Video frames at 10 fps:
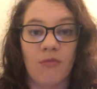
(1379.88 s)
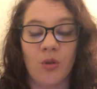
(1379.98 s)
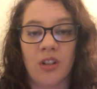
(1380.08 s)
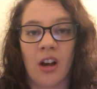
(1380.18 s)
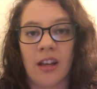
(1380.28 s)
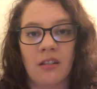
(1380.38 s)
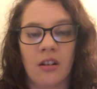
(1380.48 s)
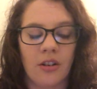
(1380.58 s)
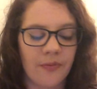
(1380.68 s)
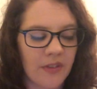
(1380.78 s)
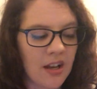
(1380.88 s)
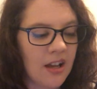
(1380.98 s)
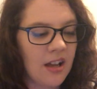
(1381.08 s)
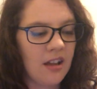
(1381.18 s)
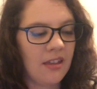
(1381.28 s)
or died, you know.
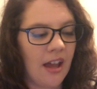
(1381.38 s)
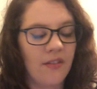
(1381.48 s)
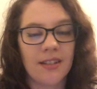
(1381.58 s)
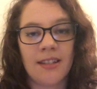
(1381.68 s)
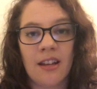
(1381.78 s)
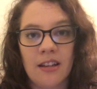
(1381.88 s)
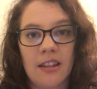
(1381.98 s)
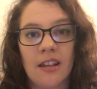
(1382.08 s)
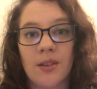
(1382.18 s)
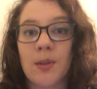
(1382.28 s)
They haven't said anything,